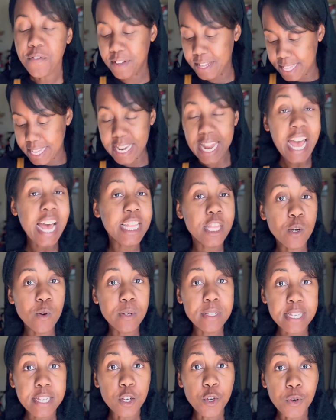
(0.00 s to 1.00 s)
and then add
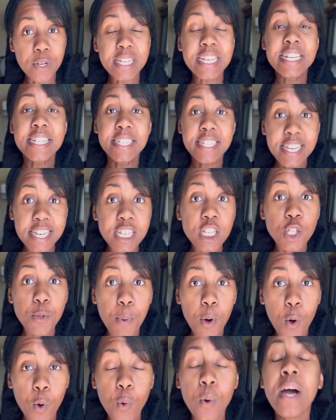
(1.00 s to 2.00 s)
those ingredients into the
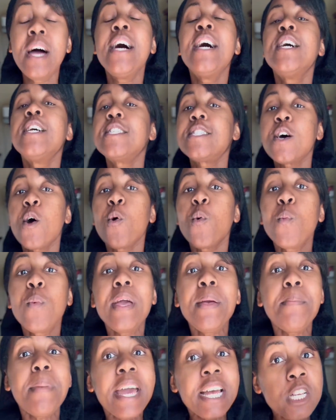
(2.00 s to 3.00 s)
bowl. So we make